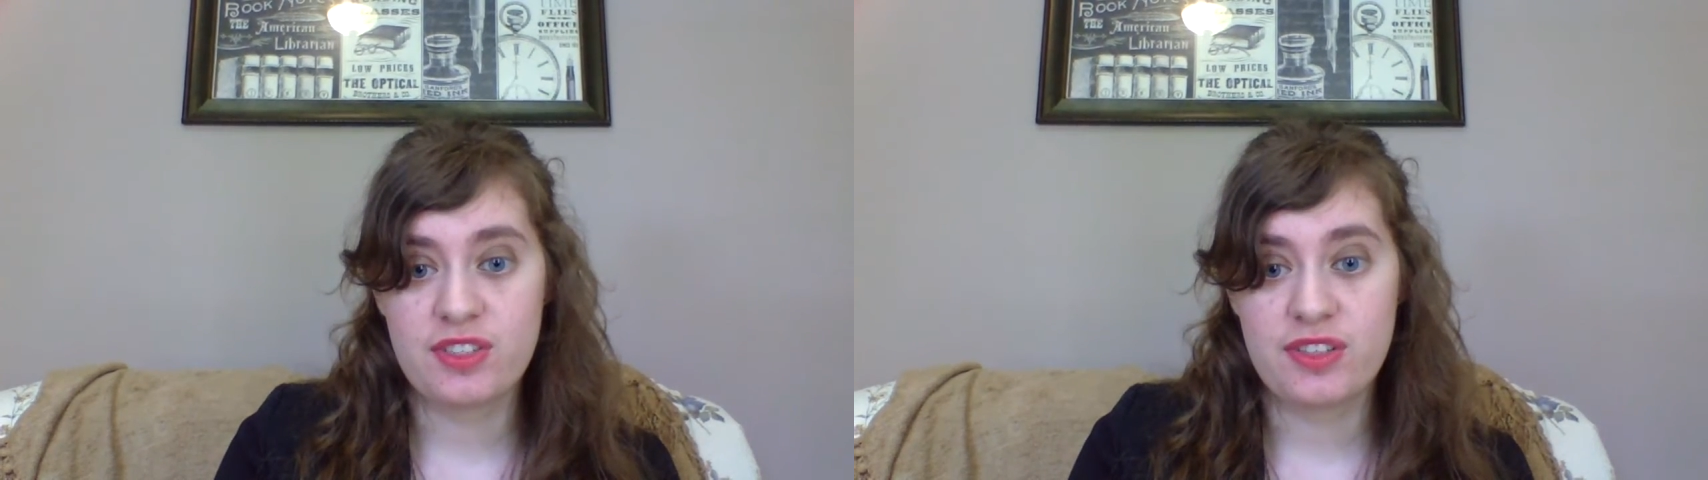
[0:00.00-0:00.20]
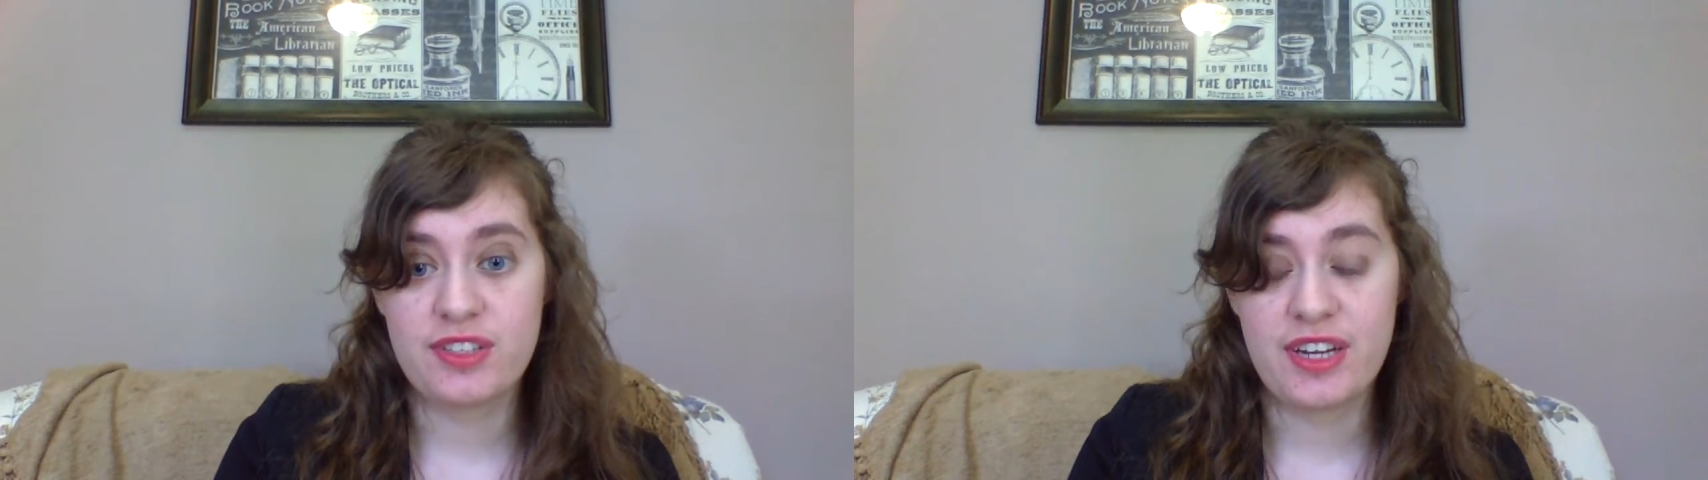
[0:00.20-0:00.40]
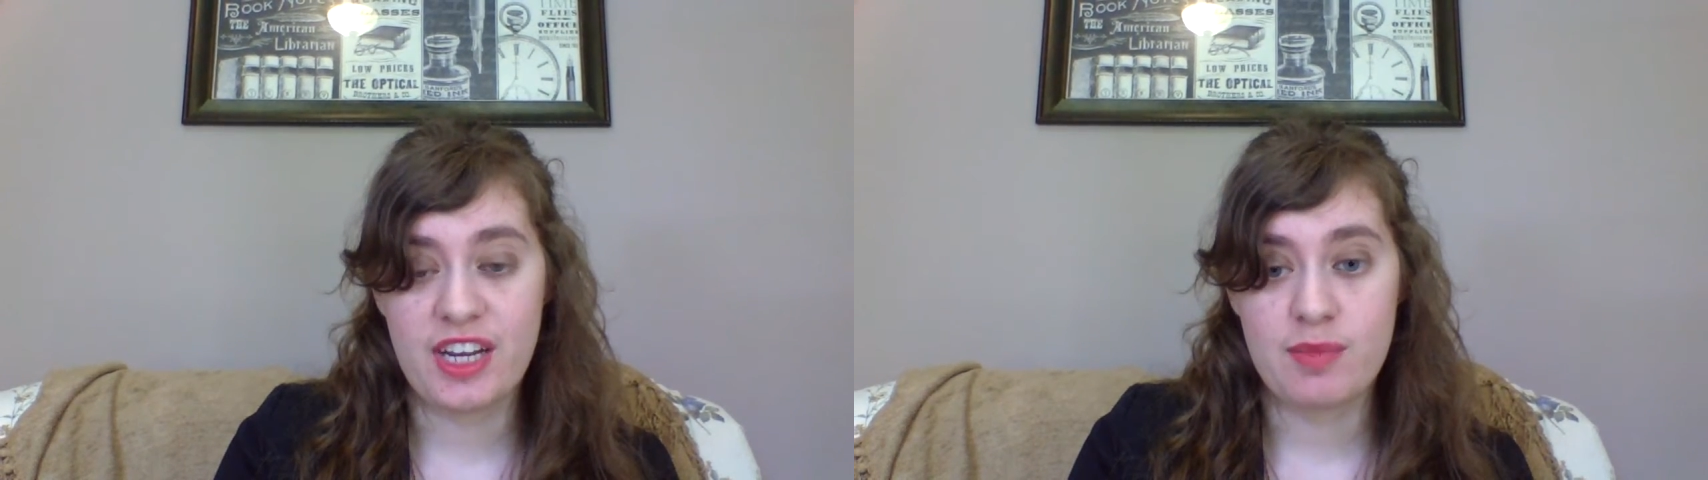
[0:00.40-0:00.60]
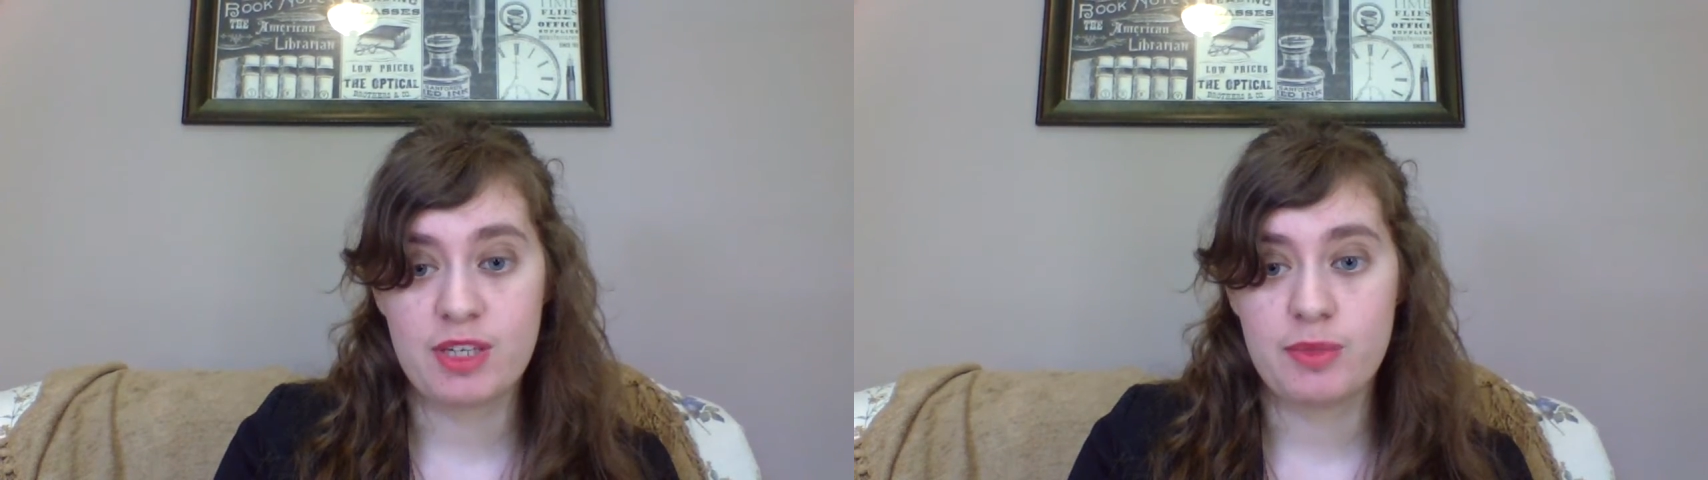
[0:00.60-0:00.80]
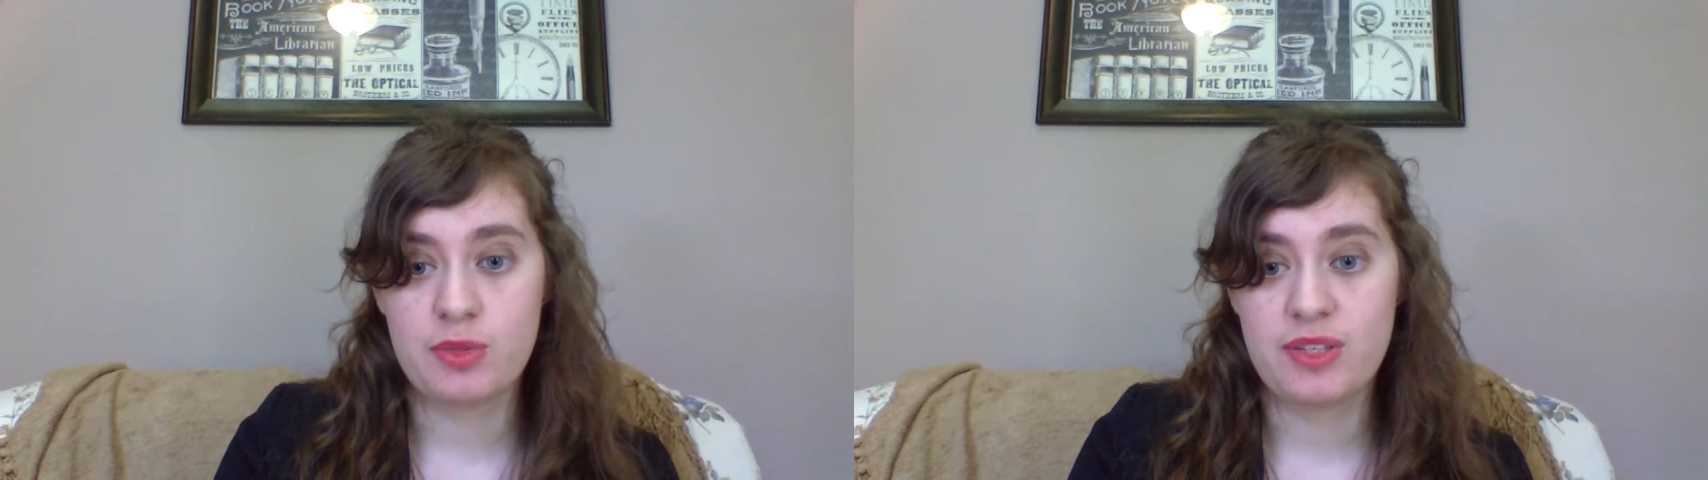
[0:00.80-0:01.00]
in the
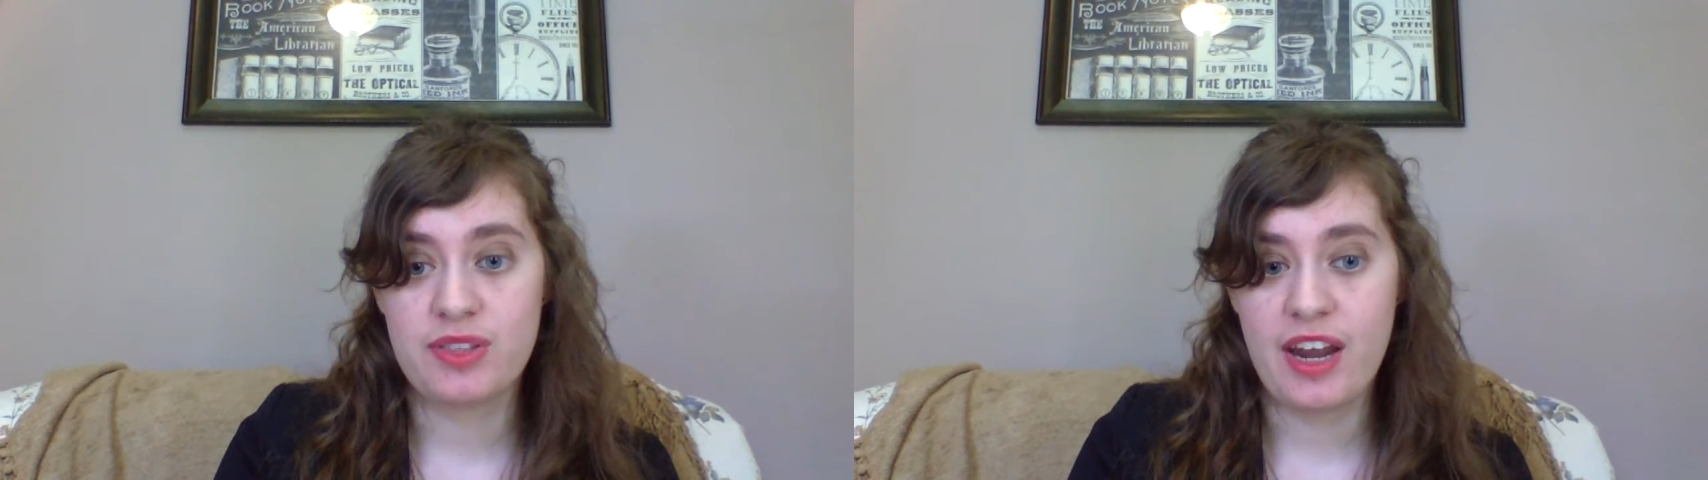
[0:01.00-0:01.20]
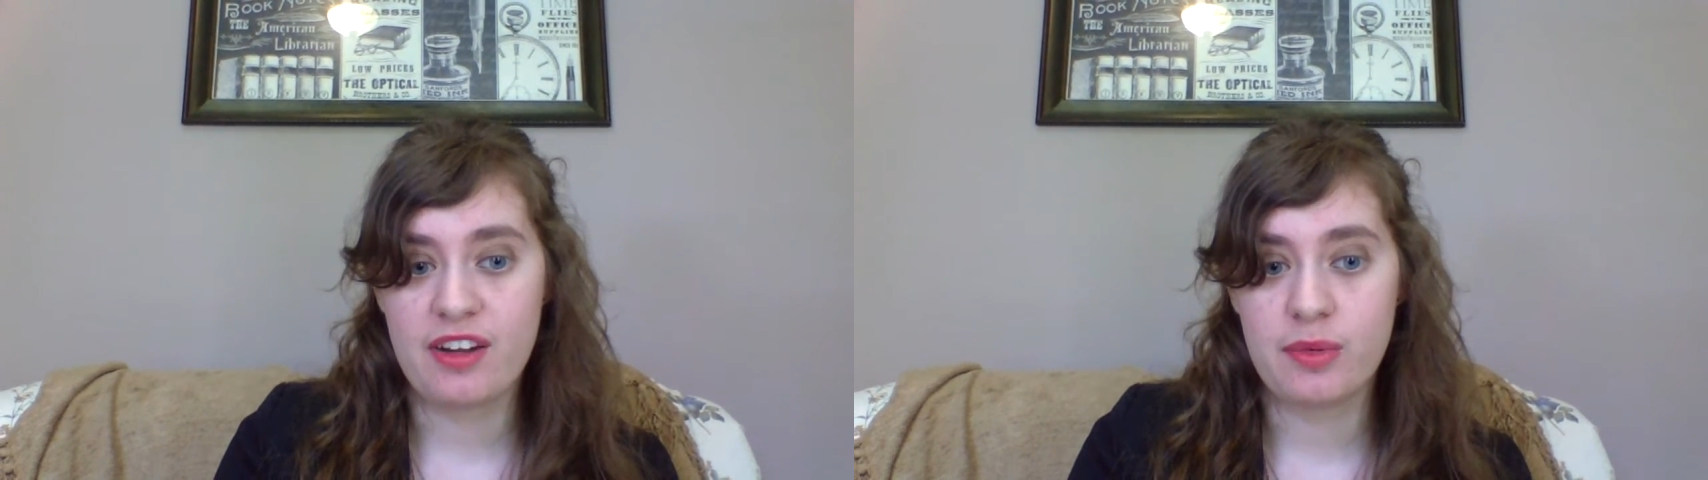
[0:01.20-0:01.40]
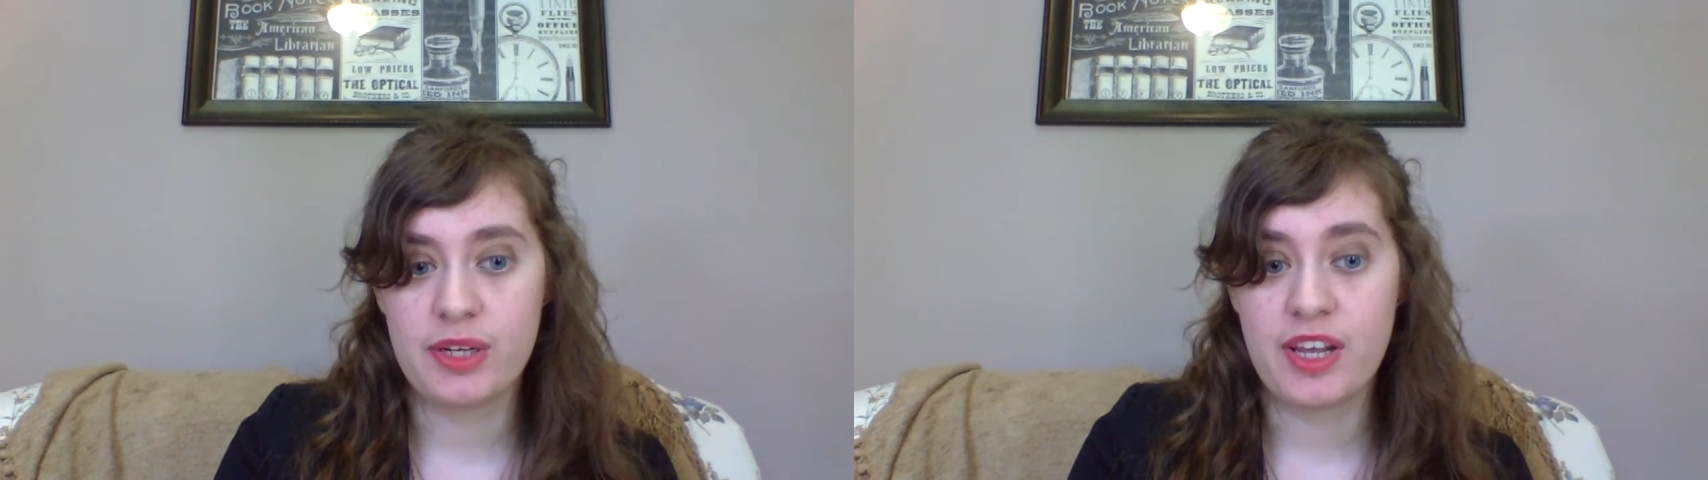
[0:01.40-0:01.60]
dynamic between the heroine